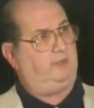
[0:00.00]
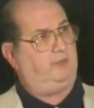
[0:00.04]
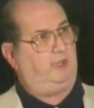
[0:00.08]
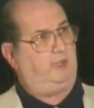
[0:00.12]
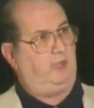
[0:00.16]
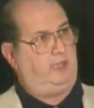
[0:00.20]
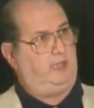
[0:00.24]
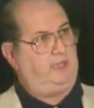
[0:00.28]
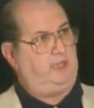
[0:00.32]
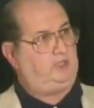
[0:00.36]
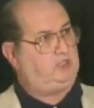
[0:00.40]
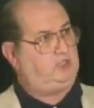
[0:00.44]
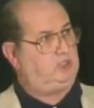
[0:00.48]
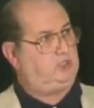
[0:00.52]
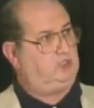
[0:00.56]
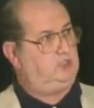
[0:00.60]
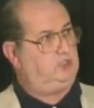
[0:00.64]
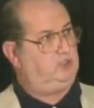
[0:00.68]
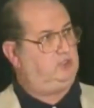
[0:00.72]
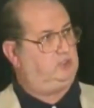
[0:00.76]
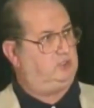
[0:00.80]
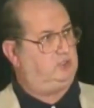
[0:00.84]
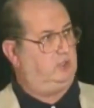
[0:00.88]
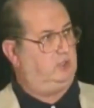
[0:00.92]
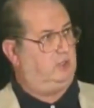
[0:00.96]
of the
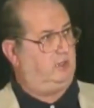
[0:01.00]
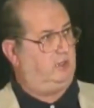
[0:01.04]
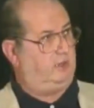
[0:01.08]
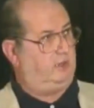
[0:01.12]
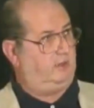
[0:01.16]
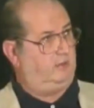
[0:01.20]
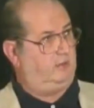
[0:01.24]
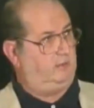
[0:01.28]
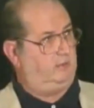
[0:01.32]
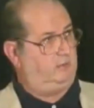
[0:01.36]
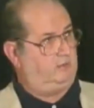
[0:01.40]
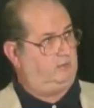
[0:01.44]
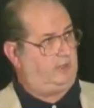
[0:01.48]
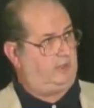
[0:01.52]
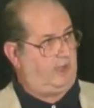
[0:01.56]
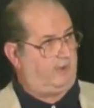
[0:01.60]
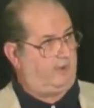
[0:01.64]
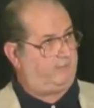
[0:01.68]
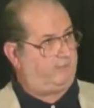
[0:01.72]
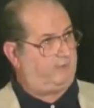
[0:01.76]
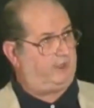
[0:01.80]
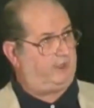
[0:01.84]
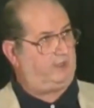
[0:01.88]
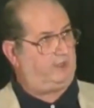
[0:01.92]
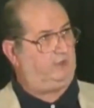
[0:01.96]
ancient uh,
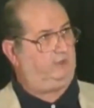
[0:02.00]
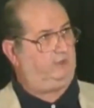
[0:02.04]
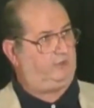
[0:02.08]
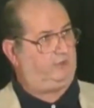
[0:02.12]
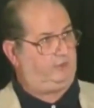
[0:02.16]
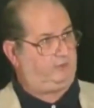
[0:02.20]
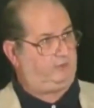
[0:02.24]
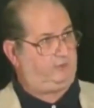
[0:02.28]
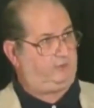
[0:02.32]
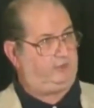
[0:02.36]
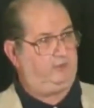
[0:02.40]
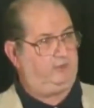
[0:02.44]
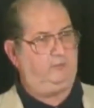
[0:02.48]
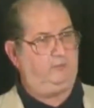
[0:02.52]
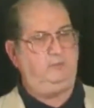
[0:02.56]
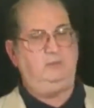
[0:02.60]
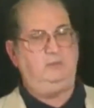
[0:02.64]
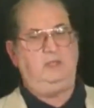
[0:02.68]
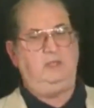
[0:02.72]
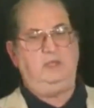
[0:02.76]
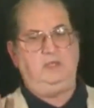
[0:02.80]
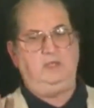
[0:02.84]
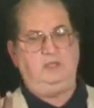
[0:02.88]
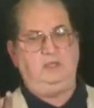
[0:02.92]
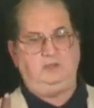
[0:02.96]
Catholic
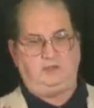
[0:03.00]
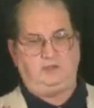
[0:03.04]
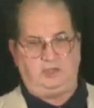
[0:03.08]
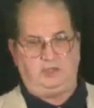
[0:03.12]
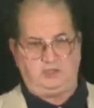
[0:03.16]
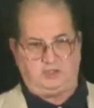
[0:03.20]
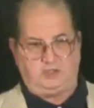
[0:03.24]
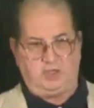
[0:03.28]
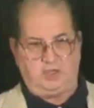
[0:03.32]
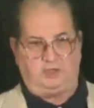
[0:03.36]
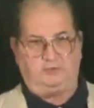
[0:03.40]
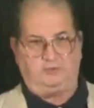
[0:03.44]
system, the